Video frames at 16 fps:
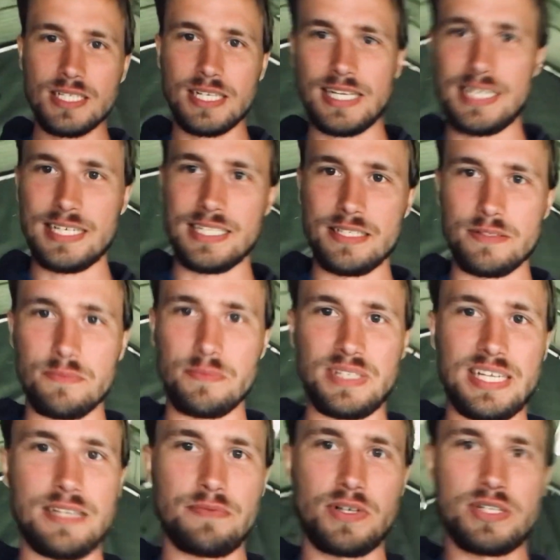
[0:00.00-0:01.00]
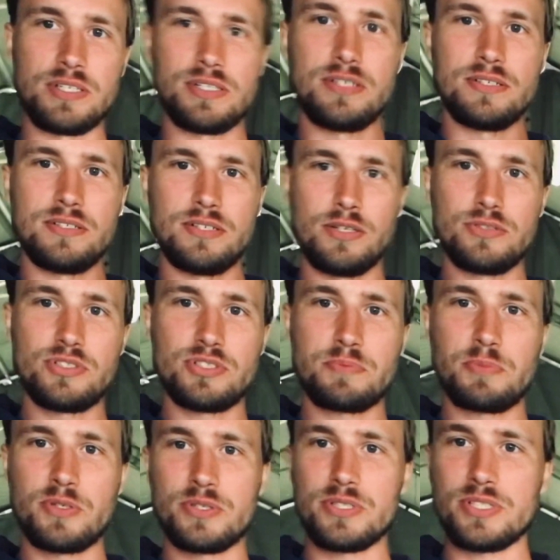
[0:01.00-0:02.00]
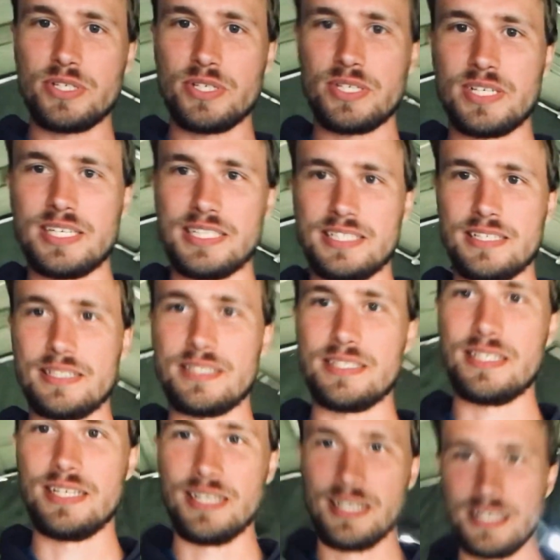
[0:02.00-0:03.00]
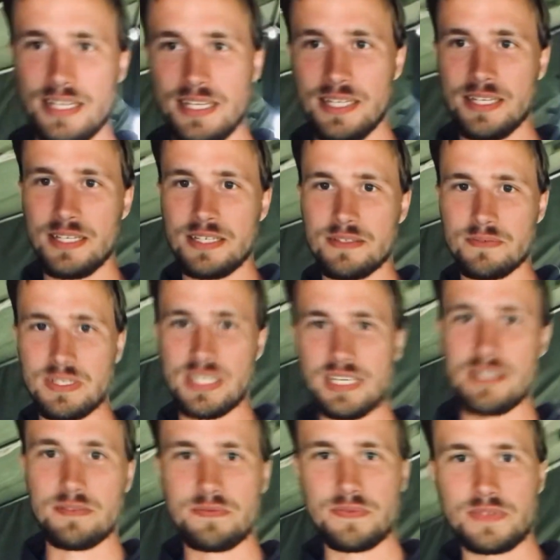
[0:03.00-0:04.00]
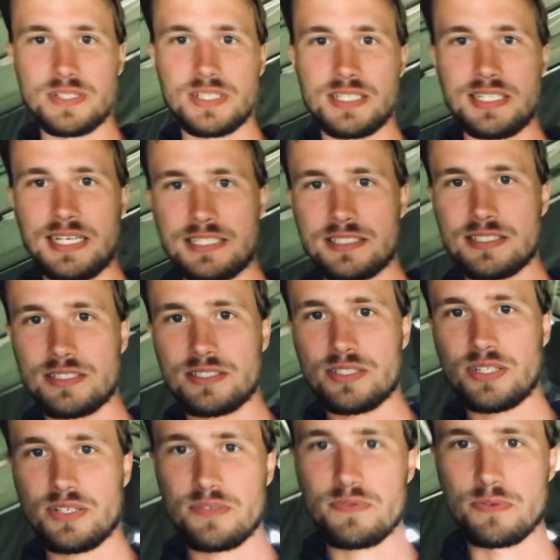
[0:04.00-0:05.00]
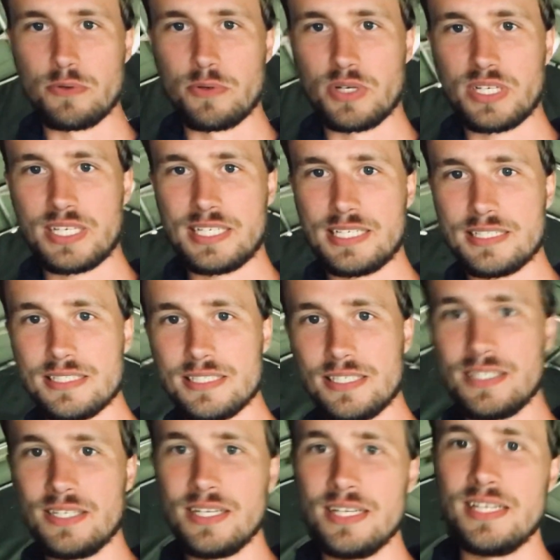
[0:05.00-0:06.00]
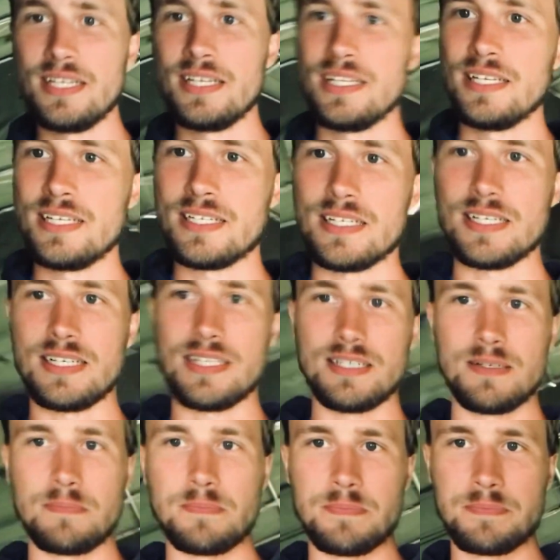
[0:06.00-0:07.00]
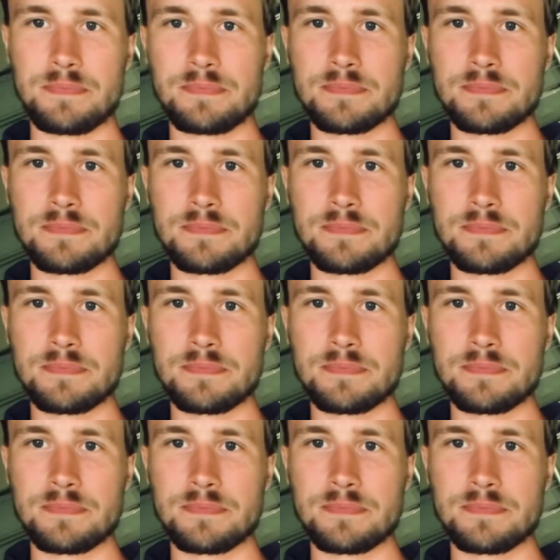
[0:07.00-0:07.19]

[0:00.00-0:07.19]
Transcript: And we have our notice board, and then we have desks for working at. And